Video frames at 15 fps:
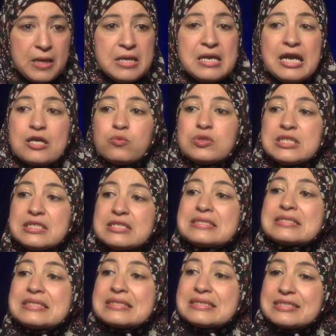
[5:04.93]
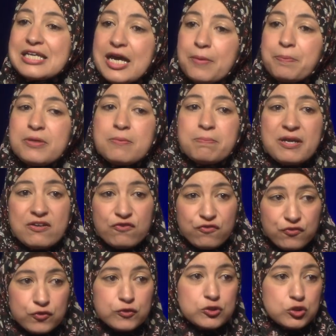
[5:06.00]
And we need to stop it by
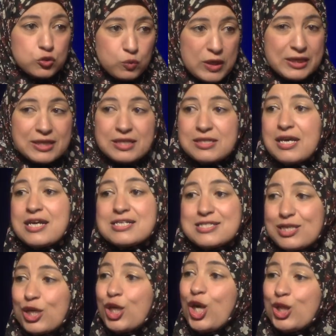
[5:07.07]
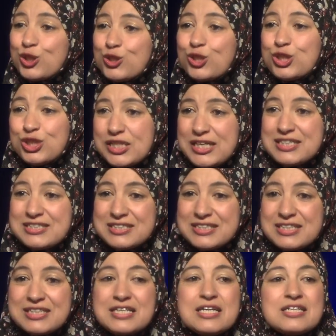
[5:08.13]
first recognizing and
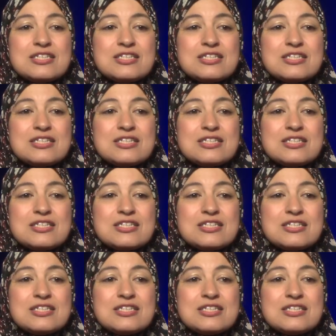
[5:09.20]
understanding